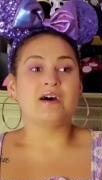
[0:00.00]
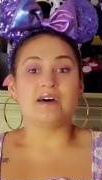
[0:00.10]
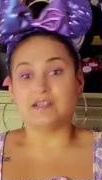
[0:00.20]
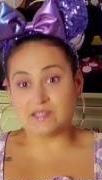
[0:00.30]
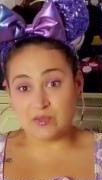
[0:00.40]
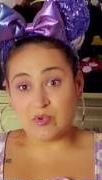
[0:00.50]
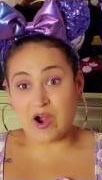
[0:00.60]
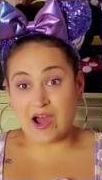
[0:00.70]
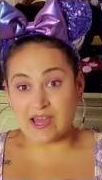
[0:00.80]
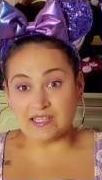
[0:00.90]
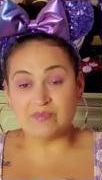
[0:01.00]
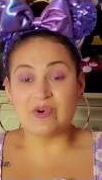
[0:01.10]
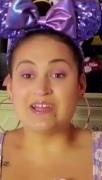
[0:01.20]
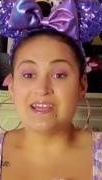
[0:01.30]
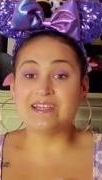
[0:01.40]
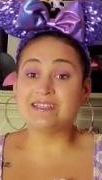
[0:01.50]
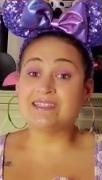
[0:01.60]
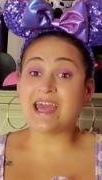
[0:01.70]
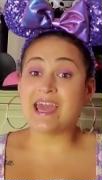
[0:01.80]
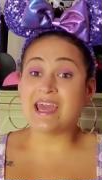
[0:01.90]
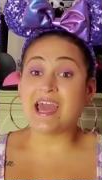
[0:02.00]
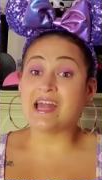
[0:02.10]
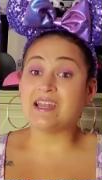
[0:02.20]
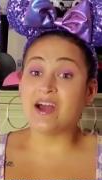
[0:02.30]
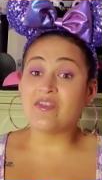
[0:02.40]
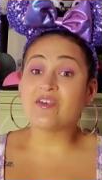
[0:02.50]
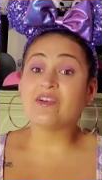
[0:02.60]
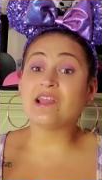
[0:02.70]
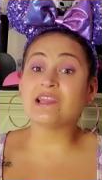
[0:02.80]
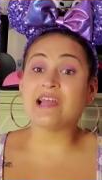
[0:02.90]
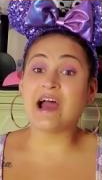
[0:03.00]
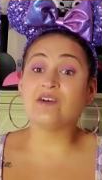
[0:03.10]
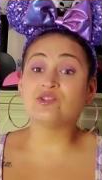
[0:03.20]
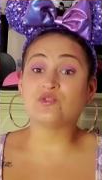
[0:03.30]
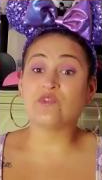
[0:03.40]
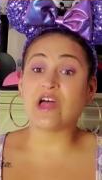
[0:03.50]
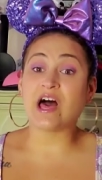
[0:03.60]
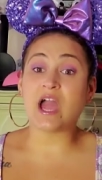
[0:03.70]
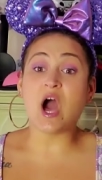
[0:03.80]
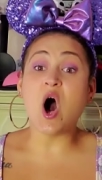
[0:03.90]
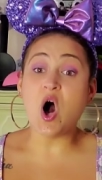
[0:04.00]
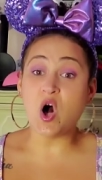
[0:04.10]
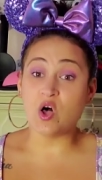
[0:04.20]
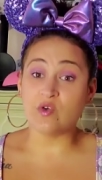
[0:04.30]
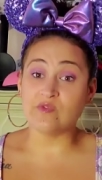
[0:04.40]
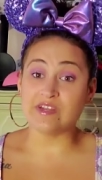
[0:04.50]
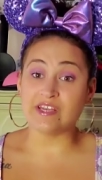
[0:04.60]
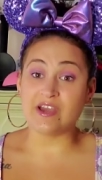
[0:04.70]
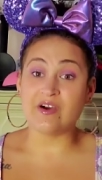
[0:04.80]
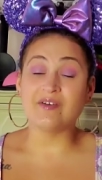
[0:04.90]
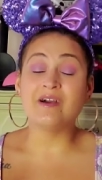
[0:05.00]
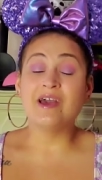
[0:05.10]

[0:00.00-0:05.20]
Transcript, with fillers: uh, surprise, but it is a, another Loungefly haul video.